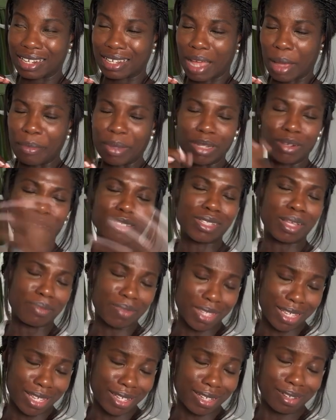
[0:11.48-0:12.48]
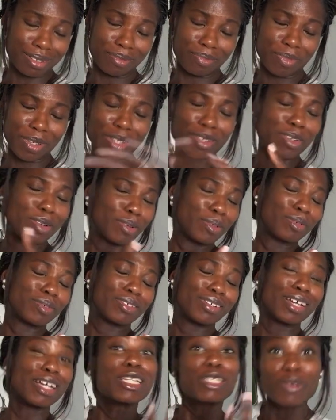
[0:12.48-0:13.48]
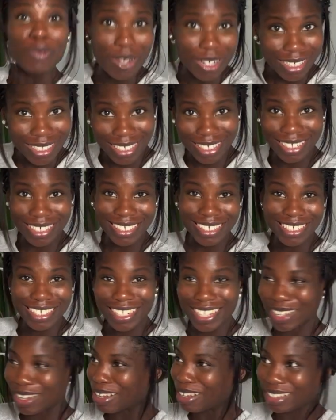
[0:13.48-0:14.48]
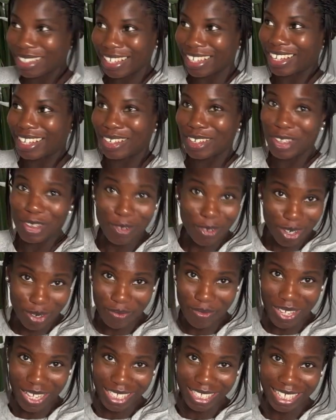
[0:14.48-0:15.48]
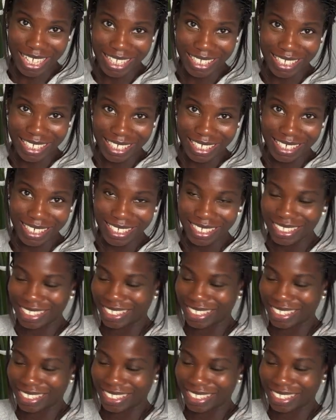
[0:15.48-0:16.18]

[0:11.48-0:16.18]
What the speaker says: I mean, not something, but you know, a swatch. You wouldn't be excited.